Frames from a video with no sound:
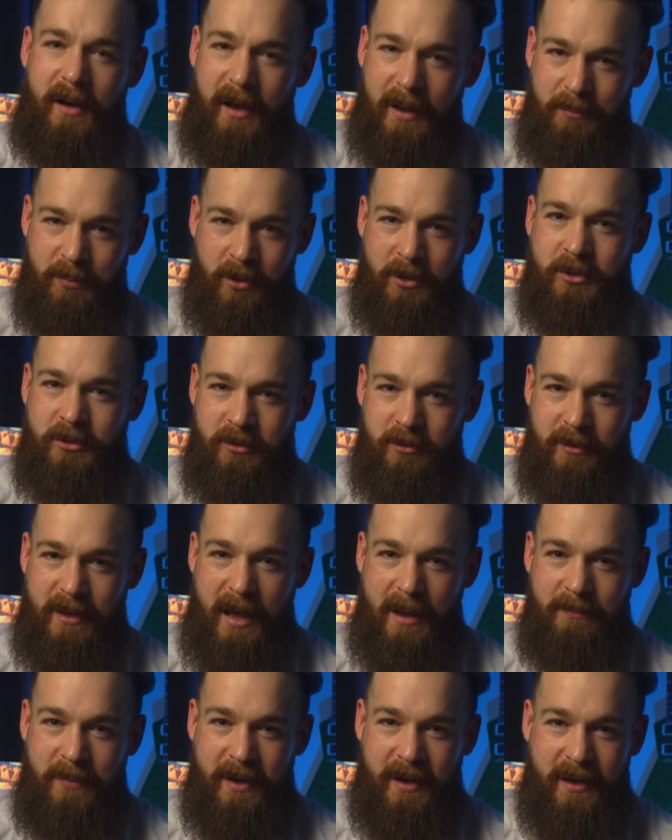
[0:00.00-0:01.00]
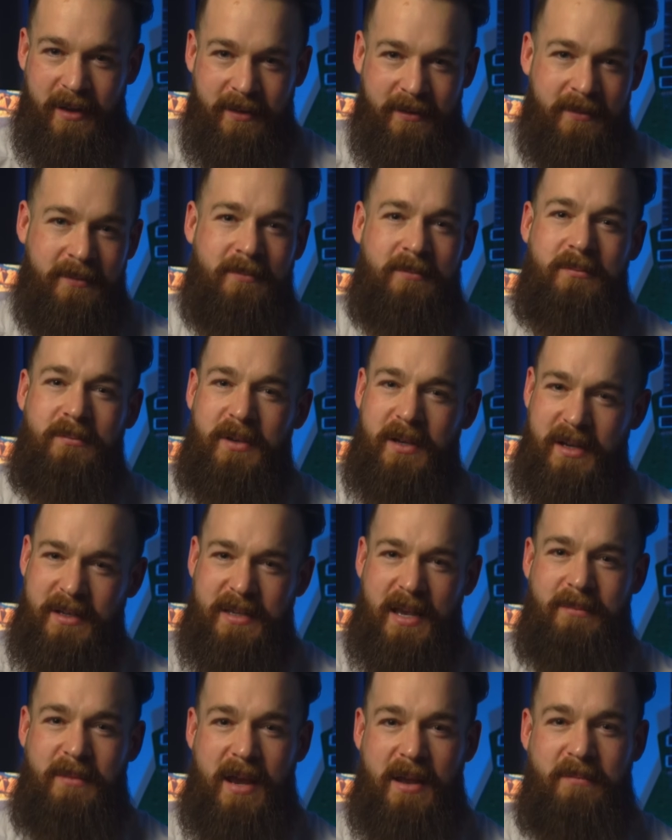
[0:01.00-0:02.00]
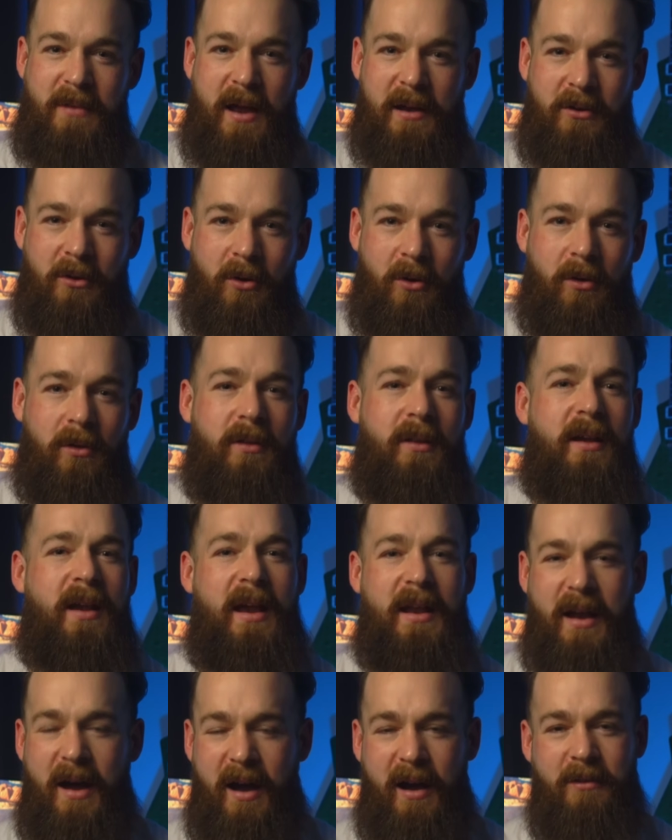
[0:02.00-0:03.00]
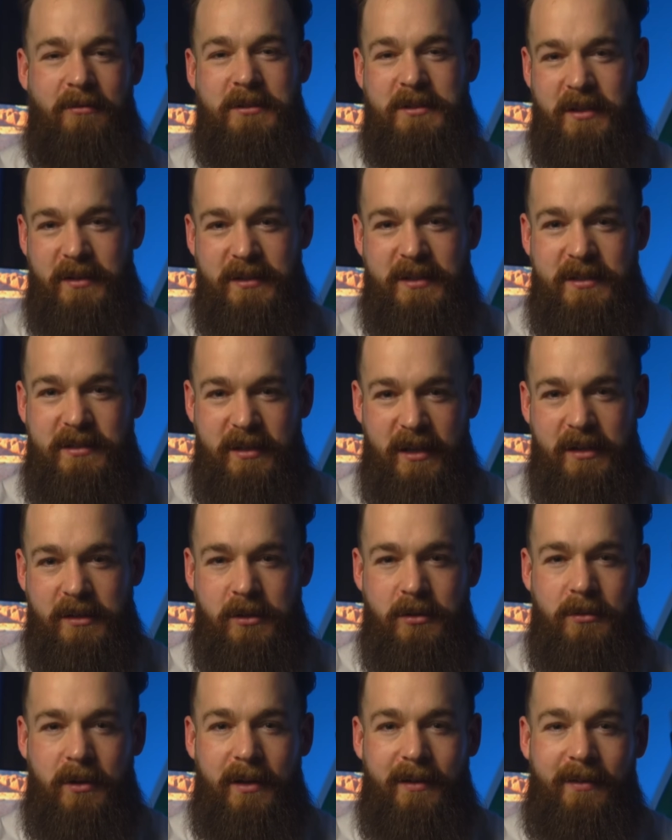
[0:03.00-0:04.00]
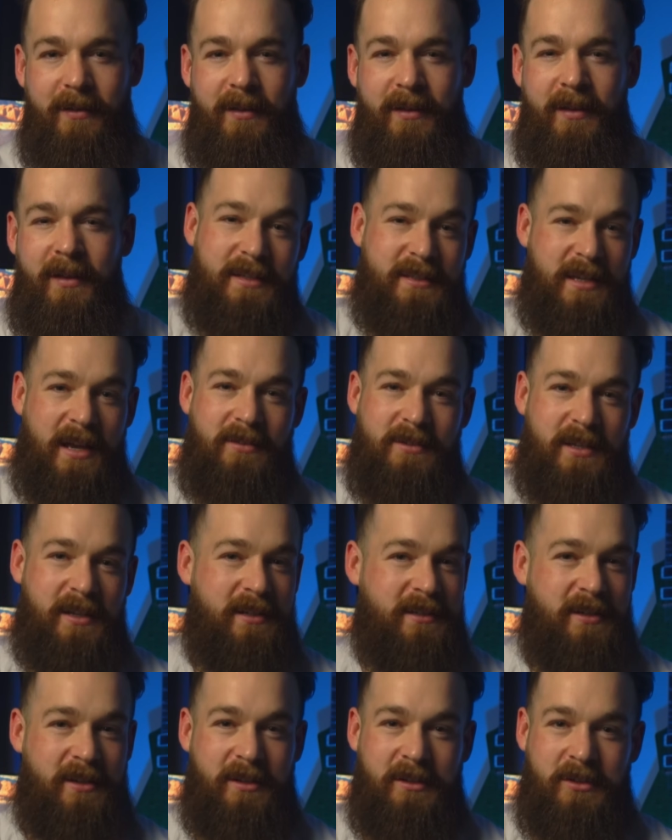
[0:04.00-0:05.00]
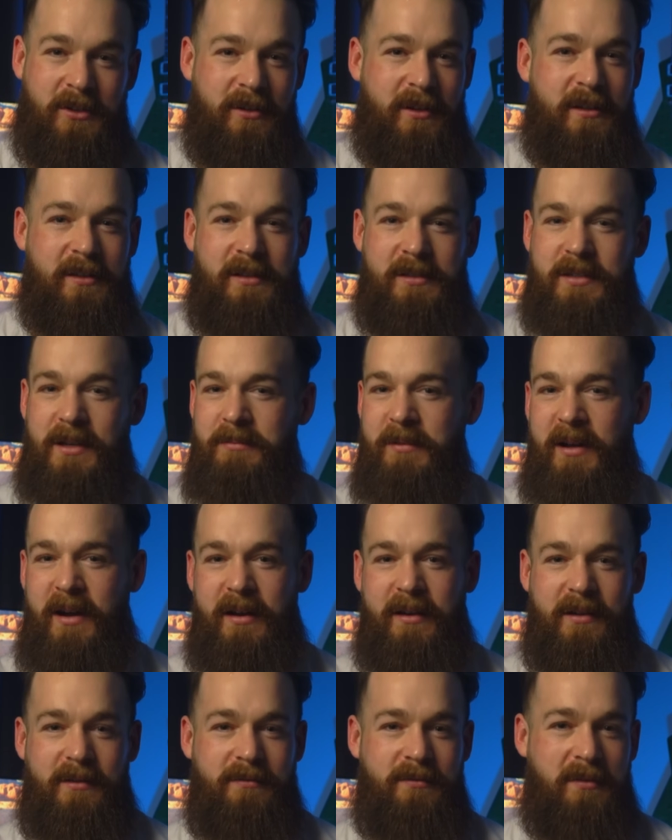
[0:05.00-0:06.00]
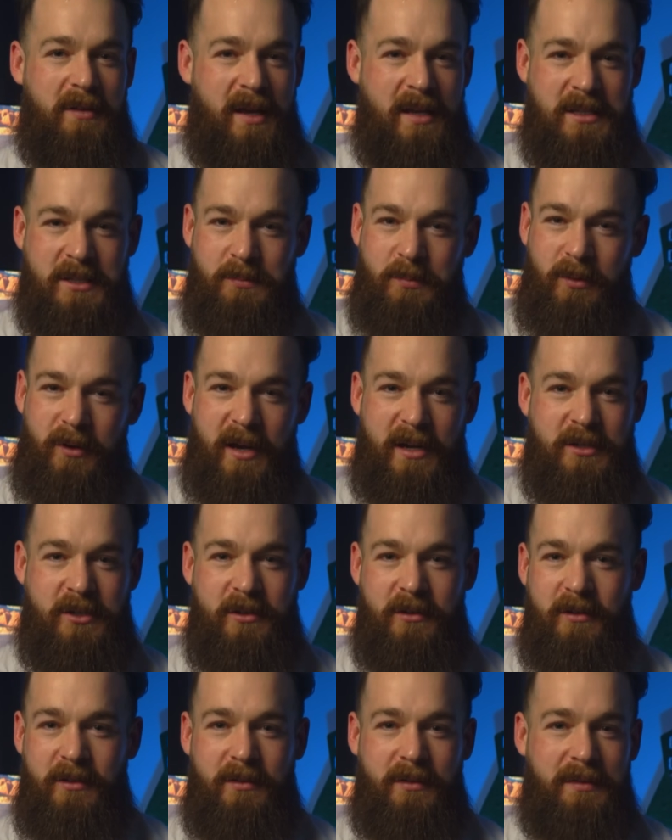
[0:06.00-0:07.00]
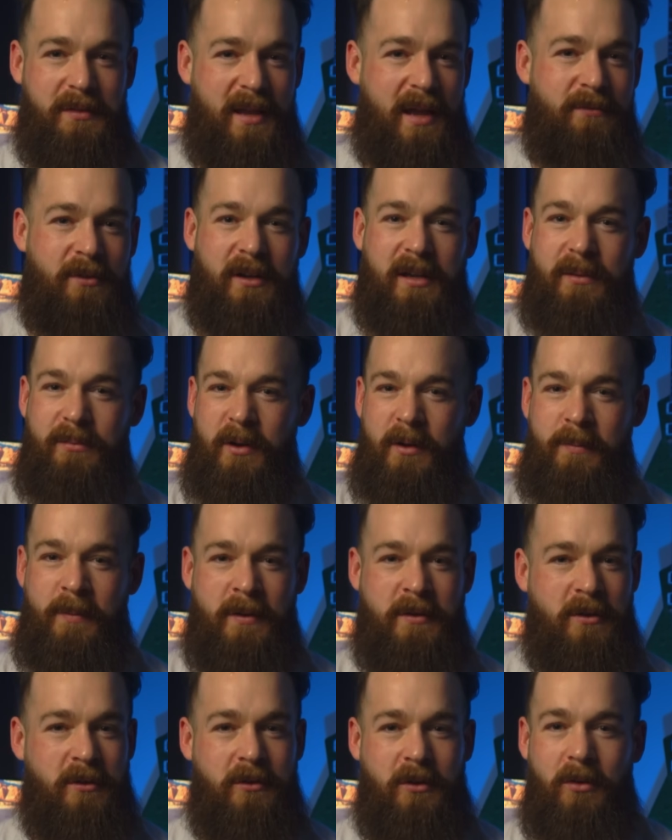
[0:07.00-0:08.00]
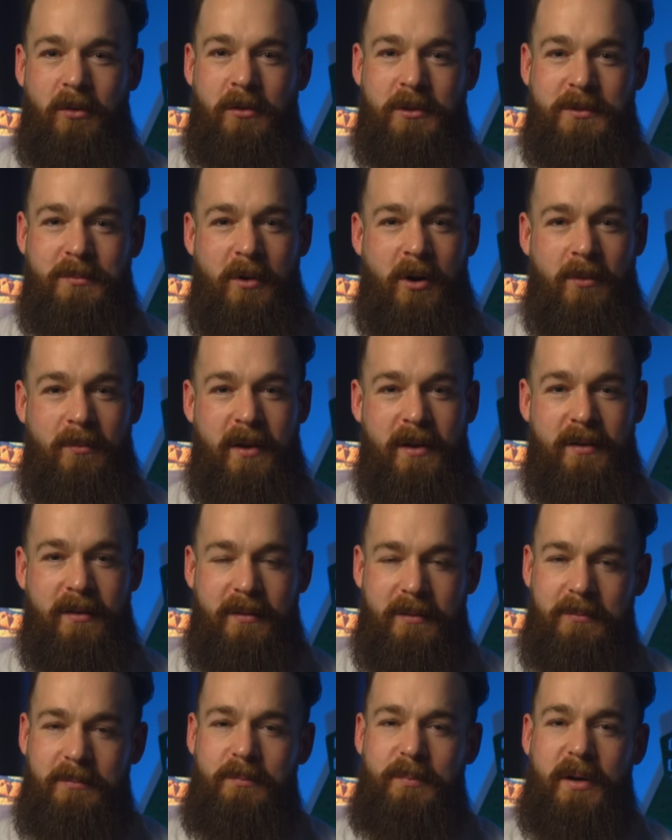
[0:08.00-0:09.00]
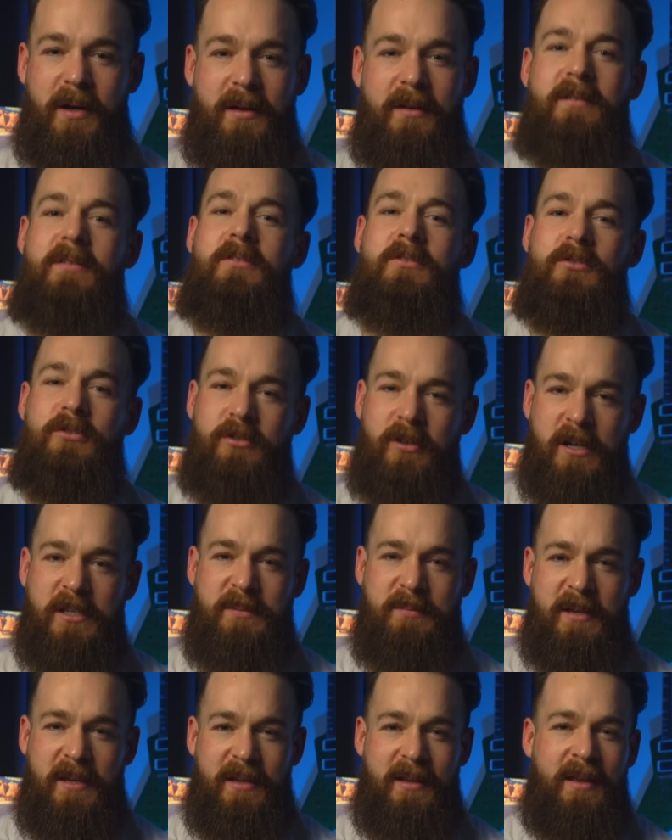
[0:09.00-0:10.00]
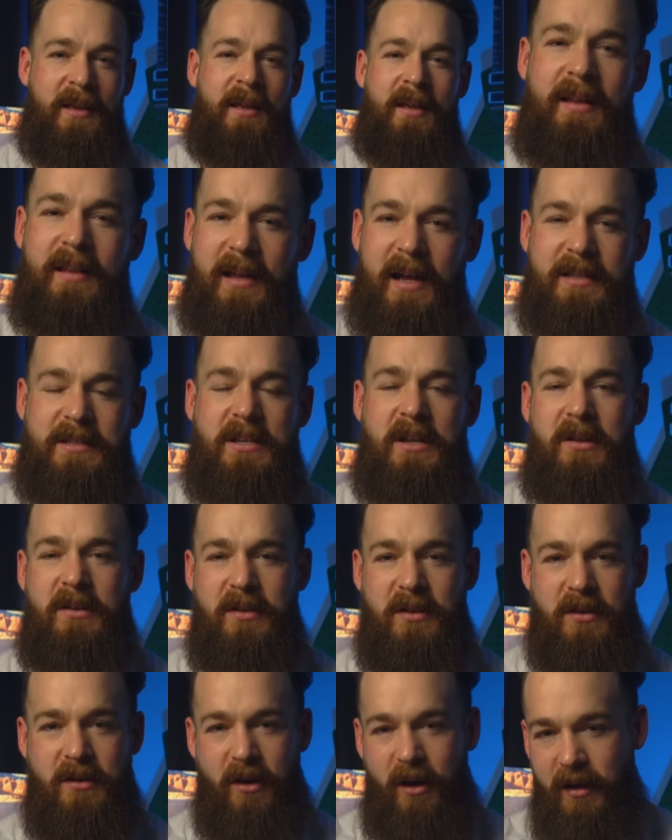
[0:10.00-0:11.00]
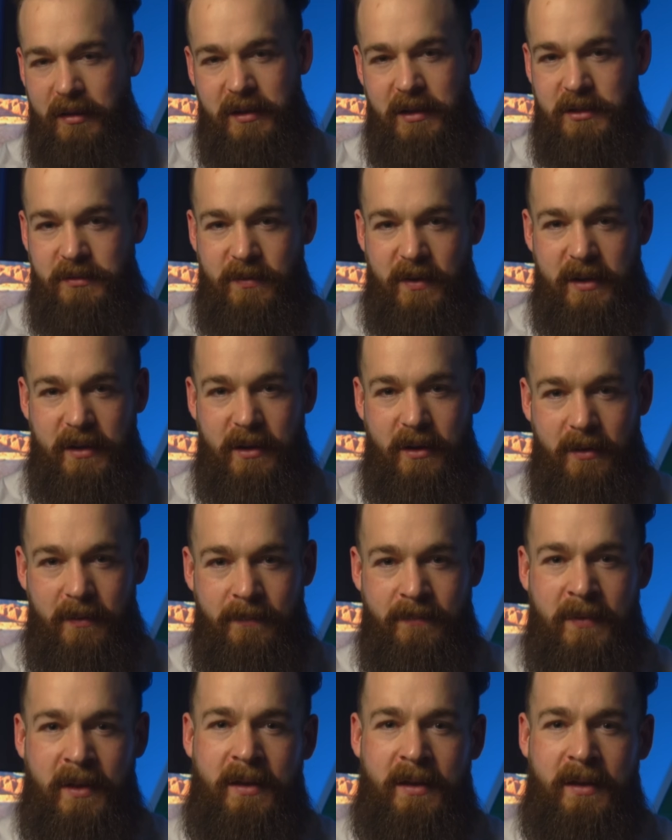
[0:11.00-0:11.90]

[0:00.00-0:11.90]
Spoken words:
I pushed through that pain because I made my goal and I was gonna stick to it. This sounds like it's gonna turn into some kind of inspirational, never give up on your goals moment, but trust me, that's not this video.